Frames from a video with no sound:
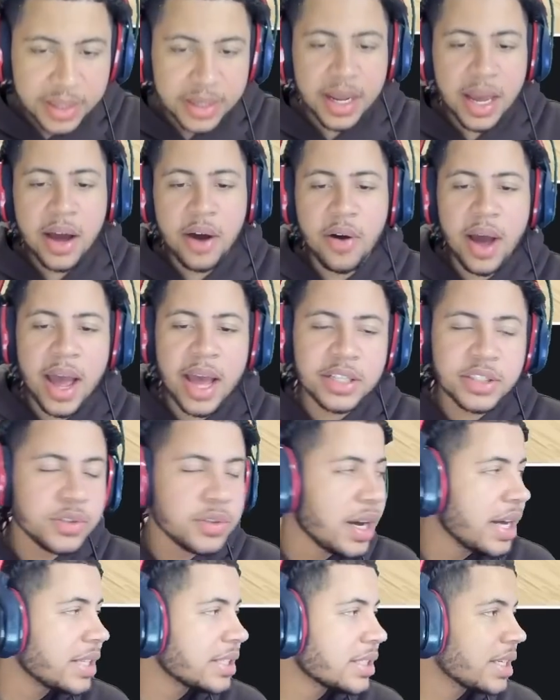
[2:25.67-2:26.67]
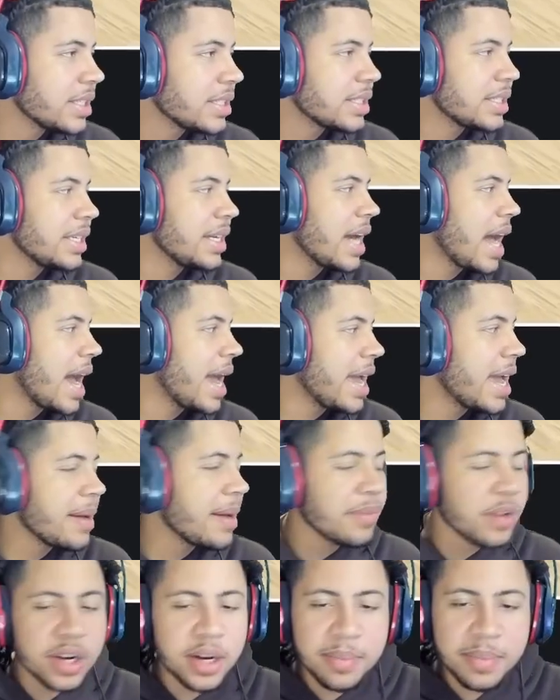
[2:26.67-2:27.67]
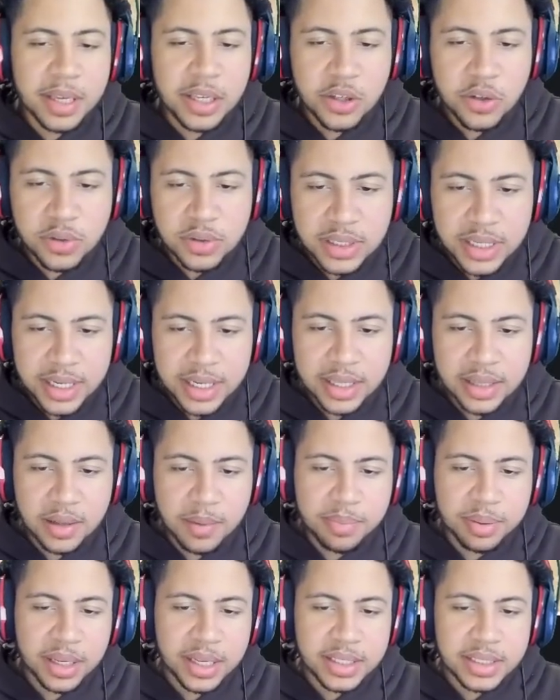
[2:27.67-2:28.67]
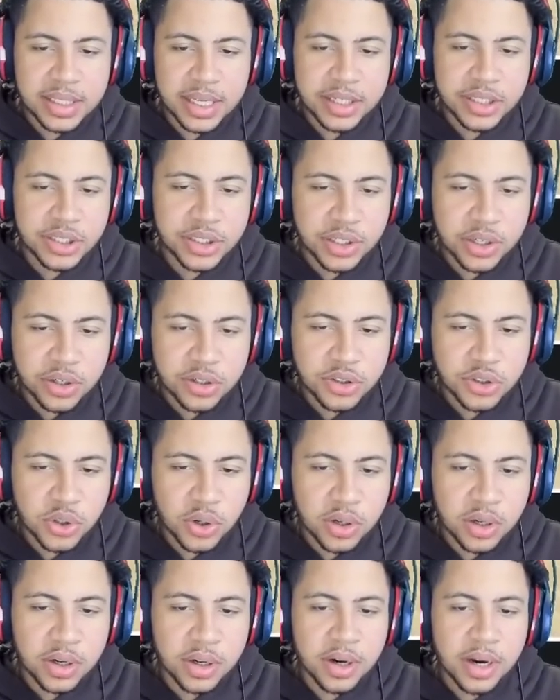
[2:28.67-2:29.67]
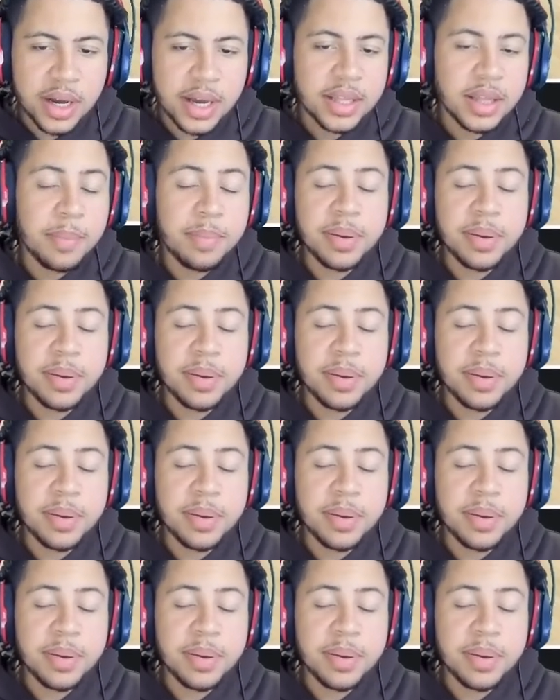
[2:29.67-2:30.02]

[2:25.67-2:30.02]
Now, as you guys can see, I am going to be using the PlayStation controller, the